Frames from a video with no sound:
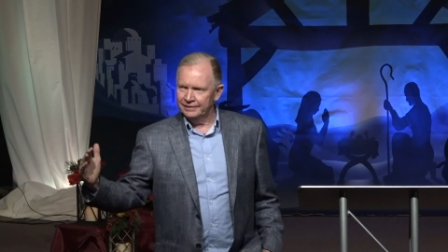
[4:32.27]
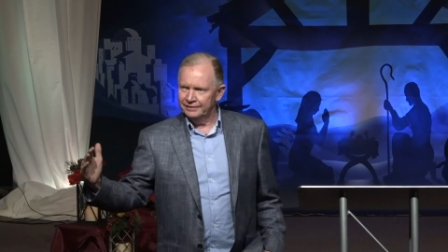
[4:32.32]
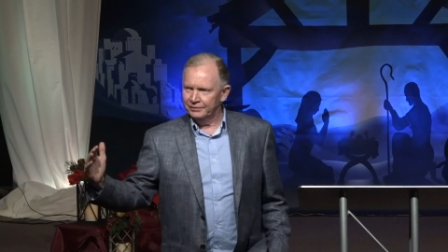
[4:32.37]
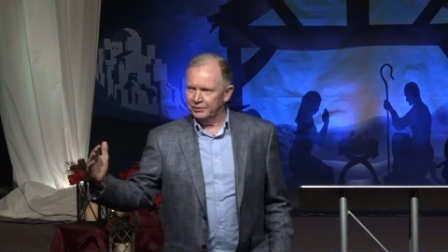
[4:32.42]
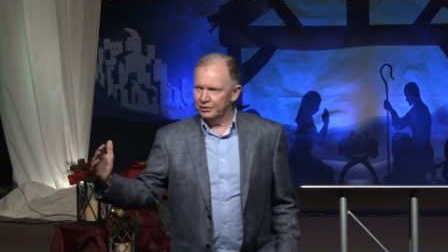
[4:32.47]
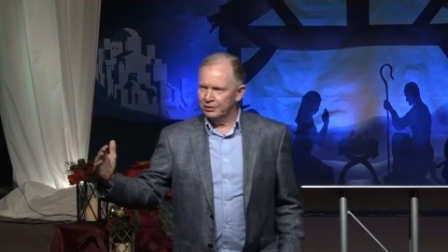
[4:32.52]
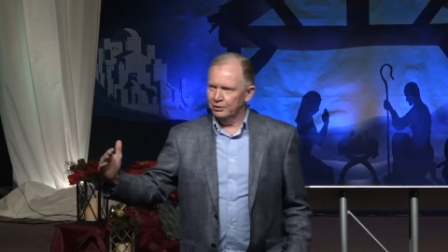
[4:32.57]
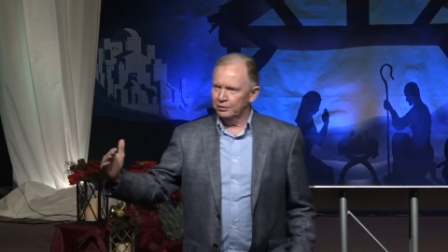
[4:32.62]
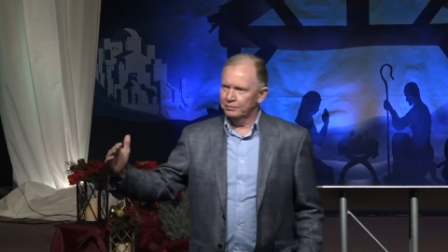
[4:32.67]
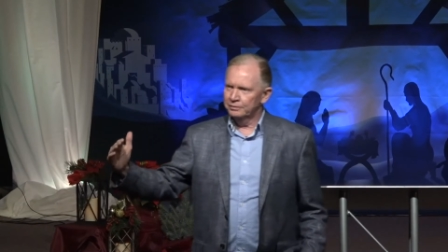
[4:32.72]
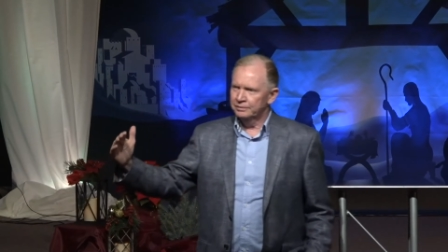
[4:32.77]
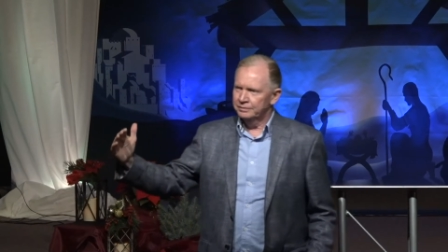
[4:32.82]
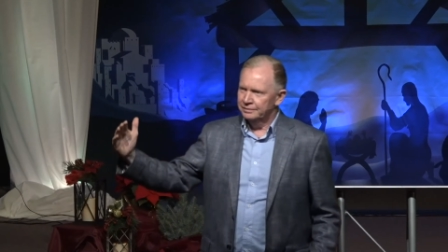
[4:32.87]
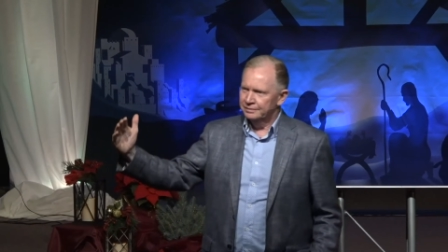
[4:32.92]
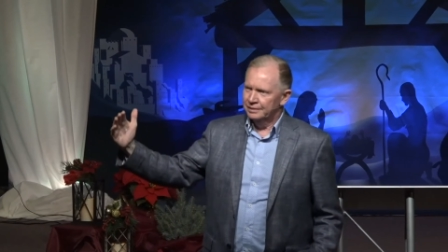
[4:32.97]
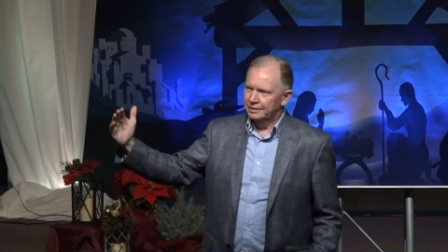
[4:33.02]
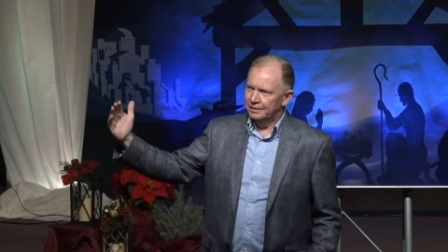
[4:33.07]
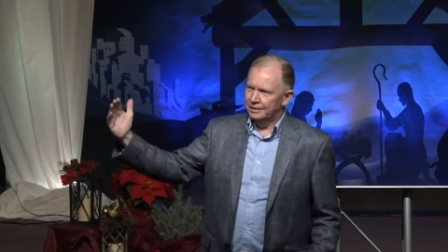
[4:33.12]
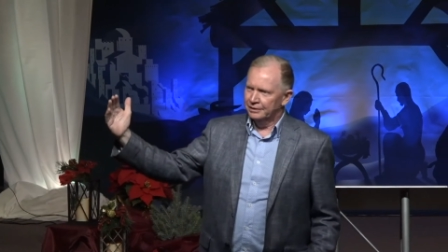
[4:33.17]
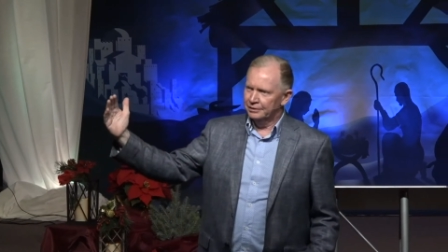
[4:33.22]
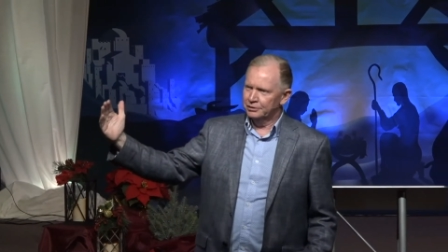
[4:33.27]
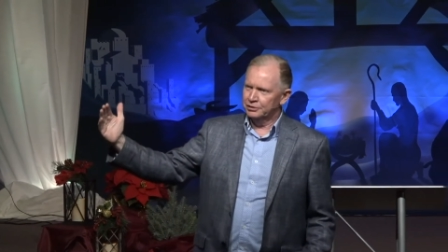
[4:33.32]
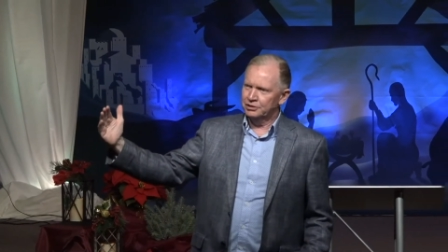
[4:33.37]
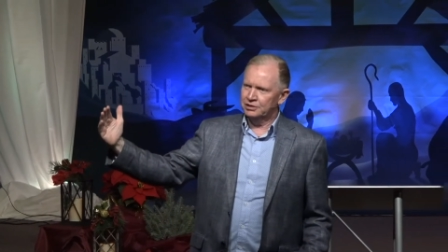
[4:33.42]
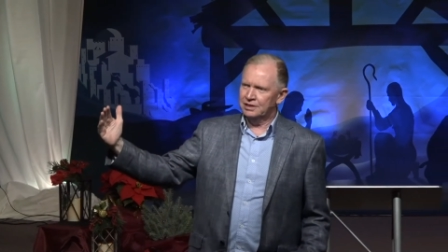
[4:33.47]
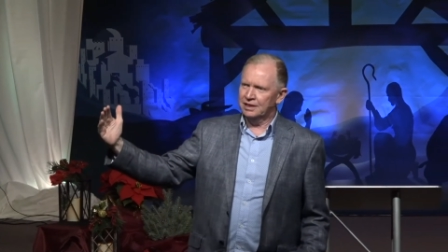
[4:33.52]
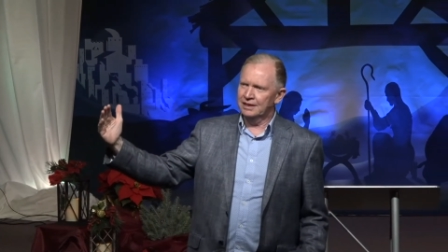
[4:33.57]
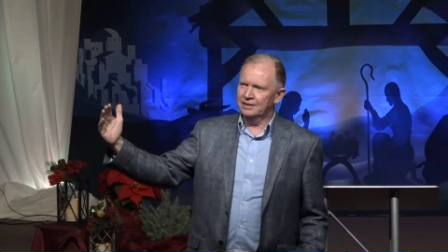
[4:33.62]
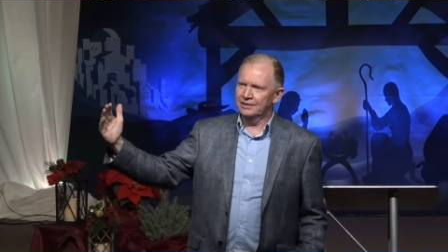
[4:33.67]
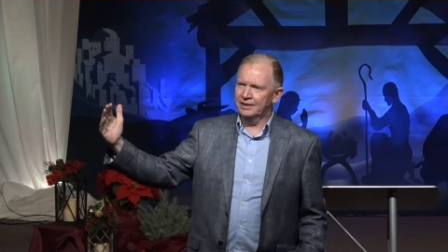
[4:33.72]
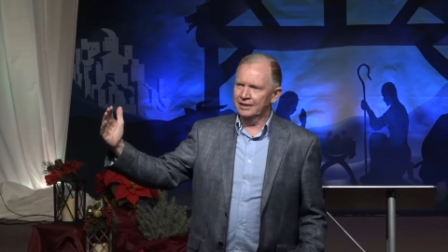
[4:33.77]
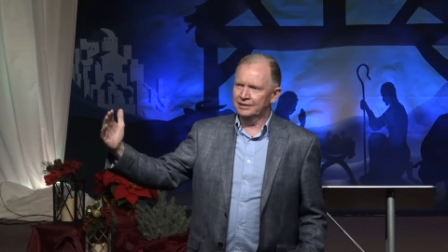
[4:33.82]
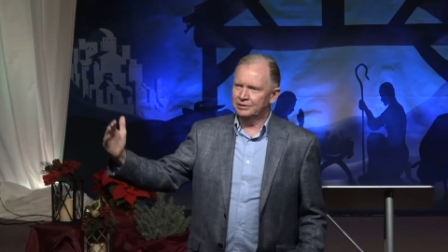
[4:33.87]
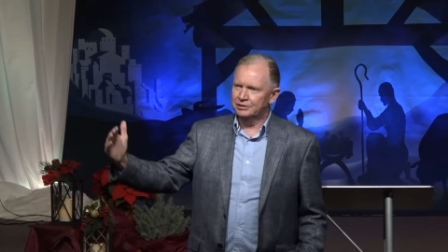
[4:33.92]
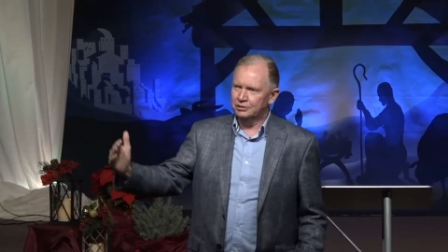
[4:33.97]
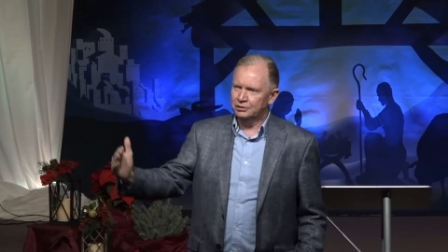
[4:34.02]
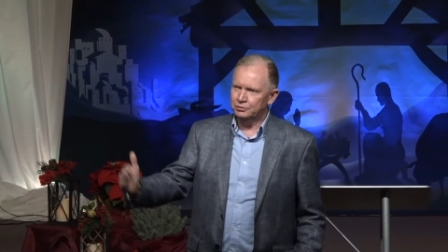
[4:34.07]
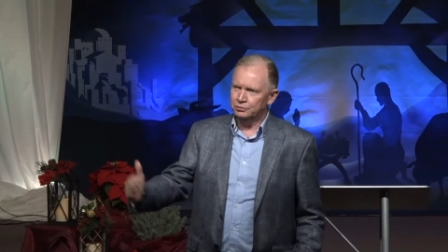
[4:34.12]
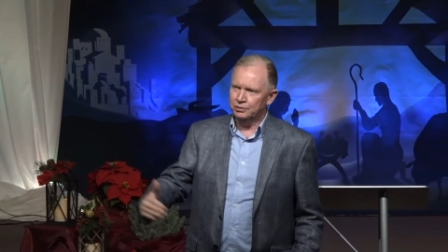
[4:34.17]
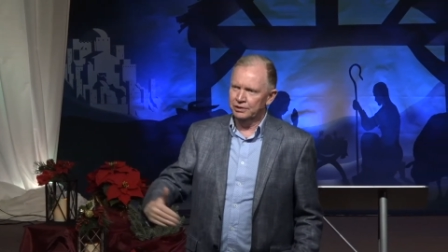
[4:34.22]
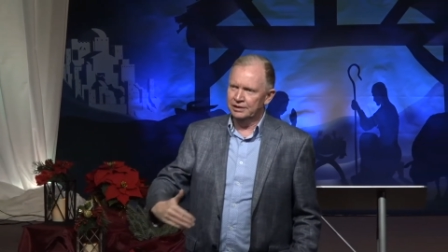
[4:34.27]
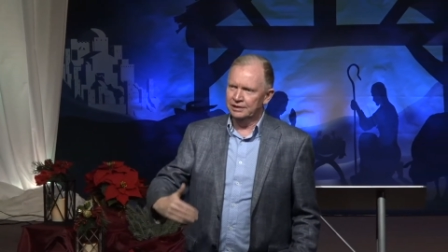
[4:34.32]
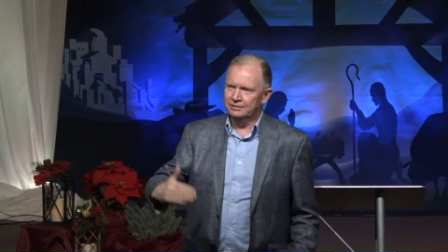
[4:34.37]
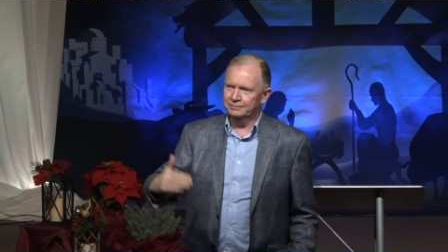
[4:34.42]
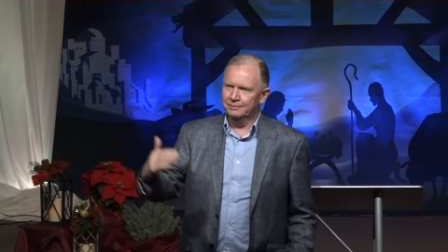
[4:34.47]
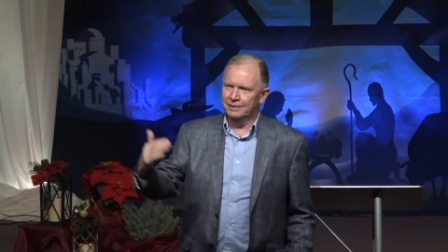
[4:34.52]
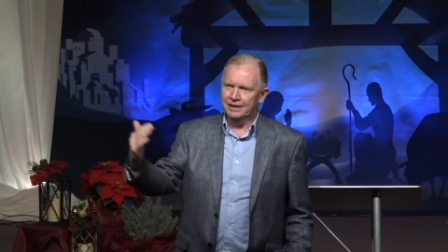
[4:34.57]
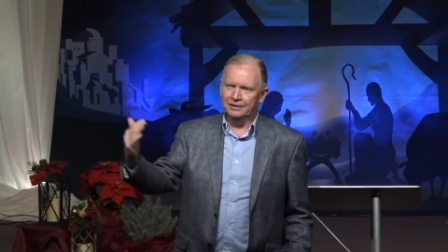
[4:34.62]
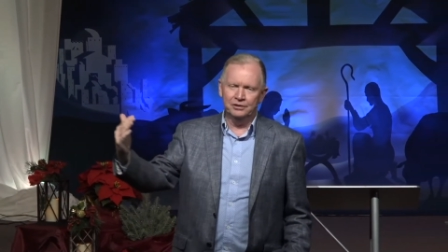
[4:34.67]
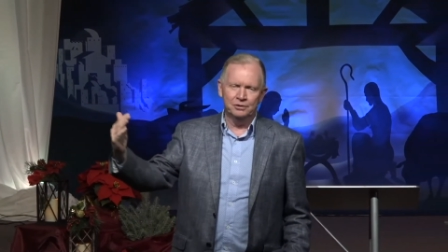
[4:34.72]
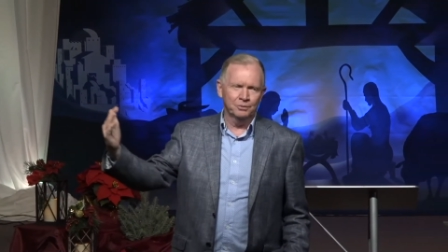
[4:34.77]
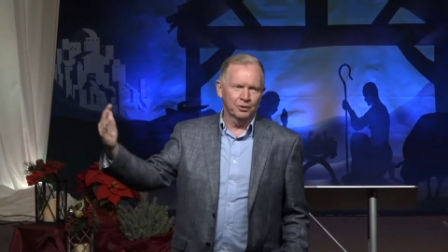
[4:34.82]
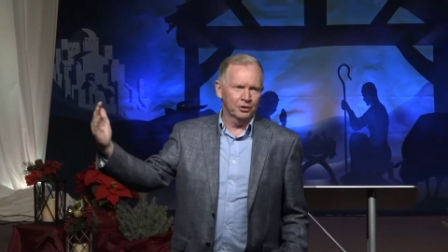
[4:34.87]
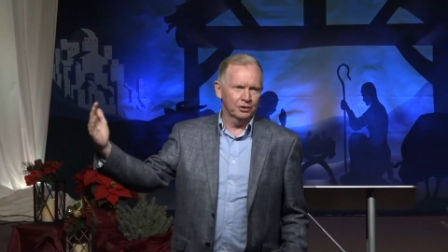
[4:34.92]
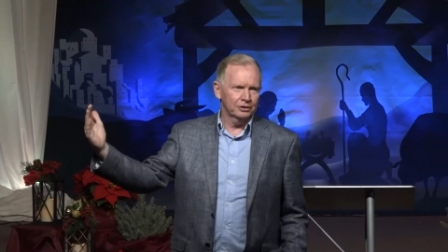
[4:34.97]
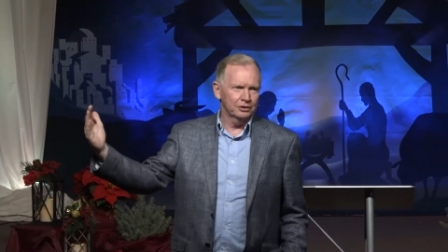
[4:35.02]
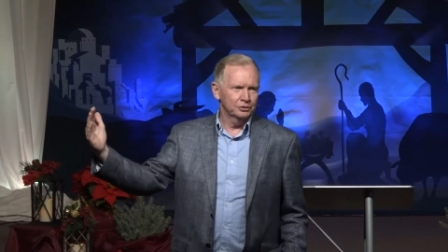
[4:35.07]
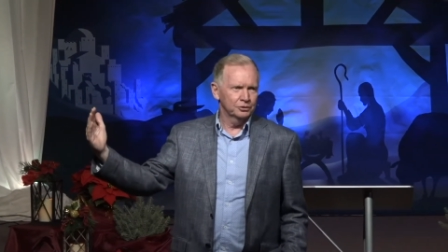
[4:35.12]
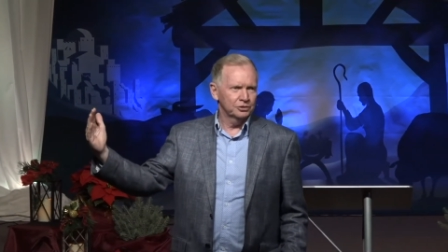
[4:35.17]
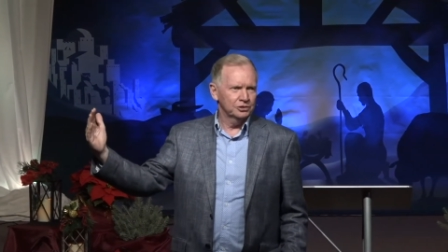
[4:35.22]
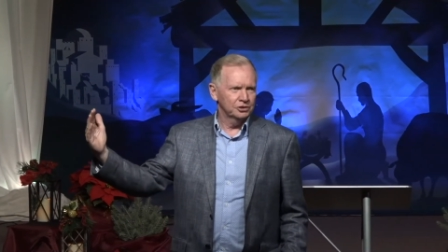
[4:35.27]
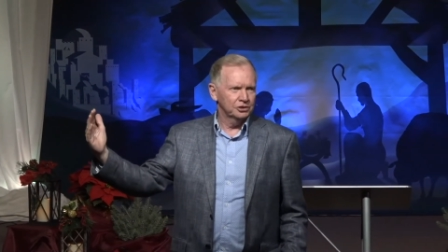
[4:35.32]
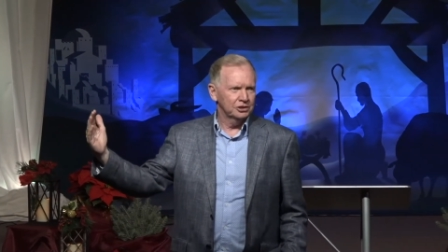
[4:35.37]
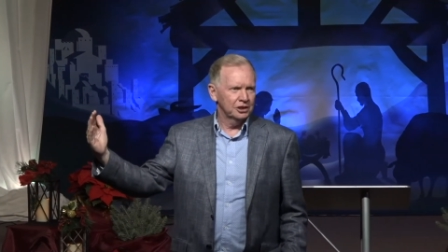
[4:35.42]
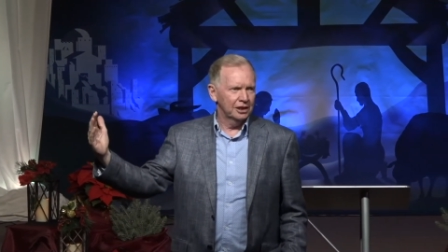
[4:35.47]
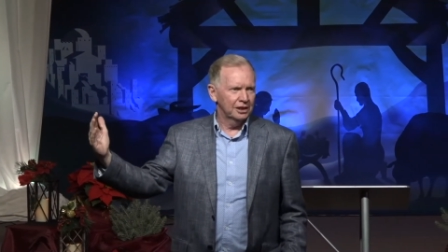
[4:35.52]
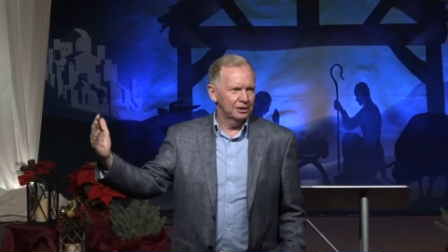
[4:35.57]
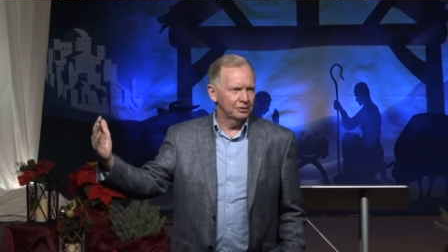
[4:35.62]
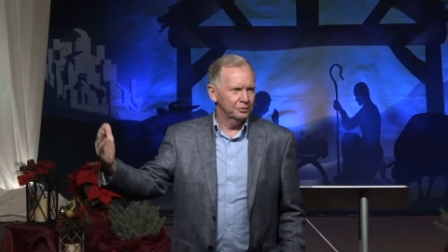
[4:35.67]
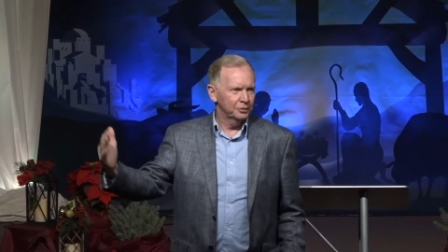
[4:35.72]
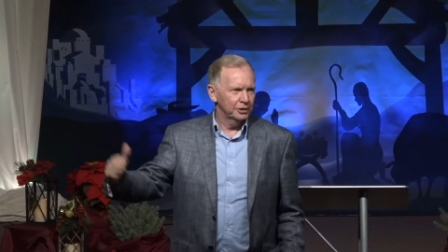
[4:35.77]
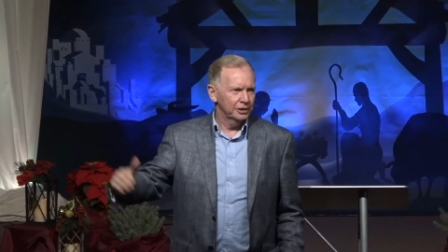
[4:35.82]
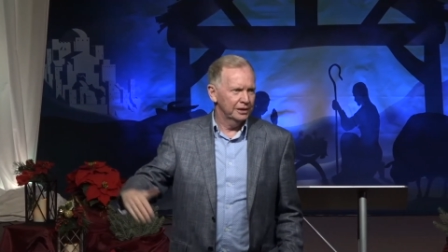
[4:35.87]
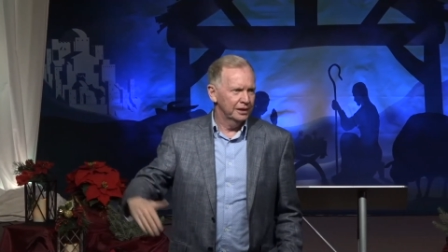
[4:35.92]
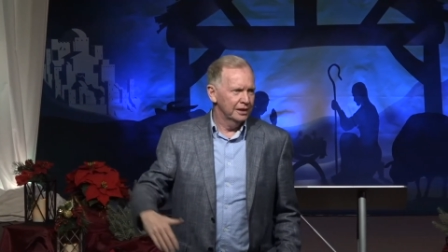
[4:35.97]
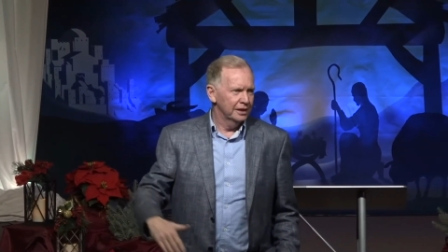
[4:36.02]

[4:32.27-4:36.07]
If you don't understand that, just read Matthew, Mark, Luke, and John when